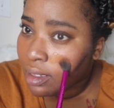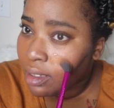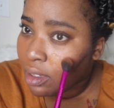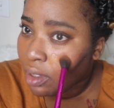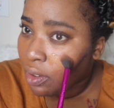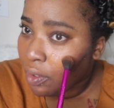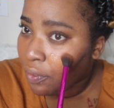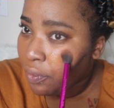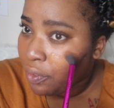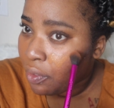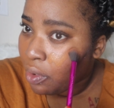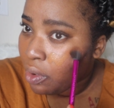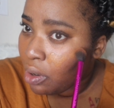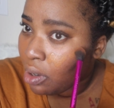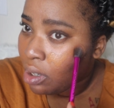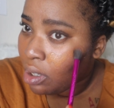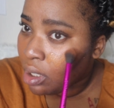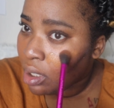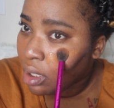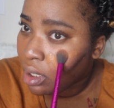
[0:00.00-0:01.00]
mature
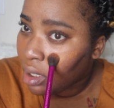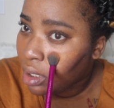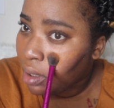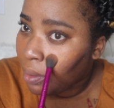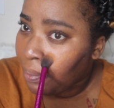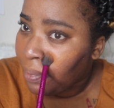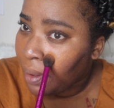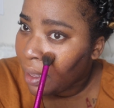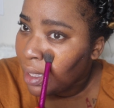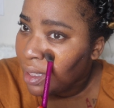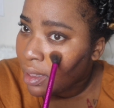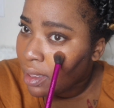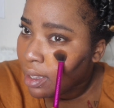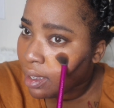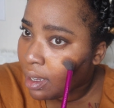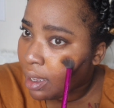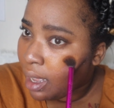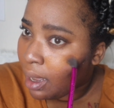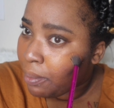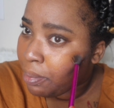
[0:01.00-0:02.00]
skin,
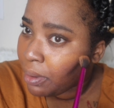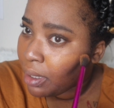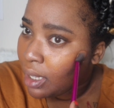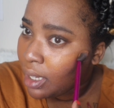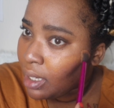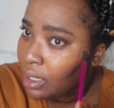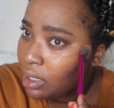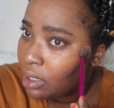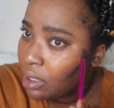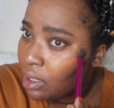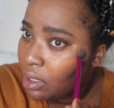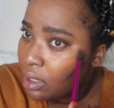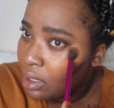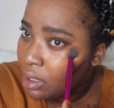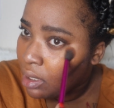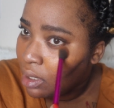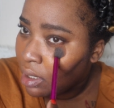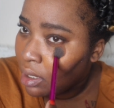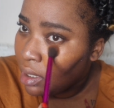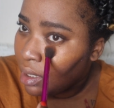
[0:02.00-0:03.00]
acne
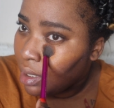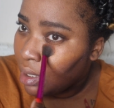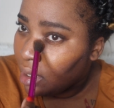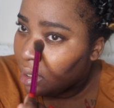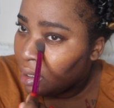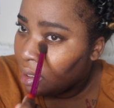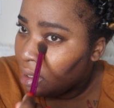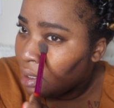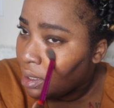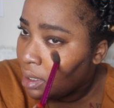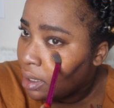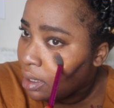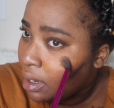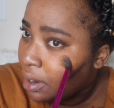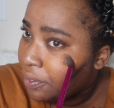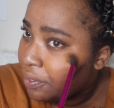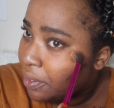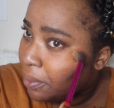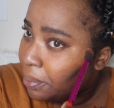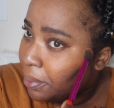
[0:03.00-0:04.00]
skin, or if you have a
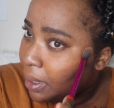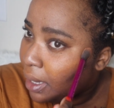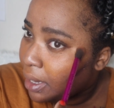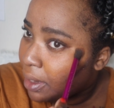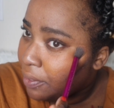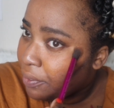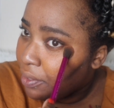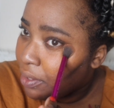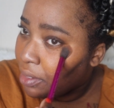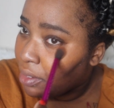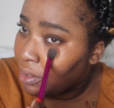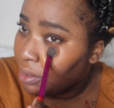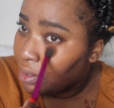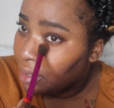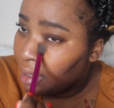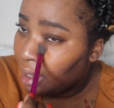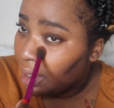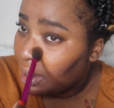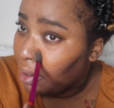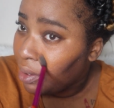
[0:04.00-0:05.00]
breakout, it's
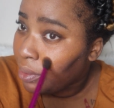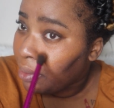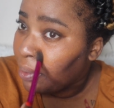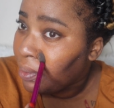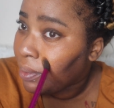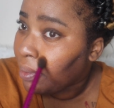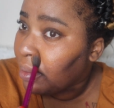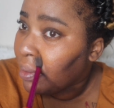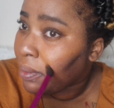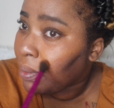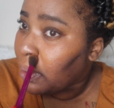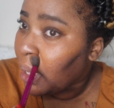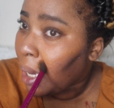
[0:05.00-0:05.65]
easier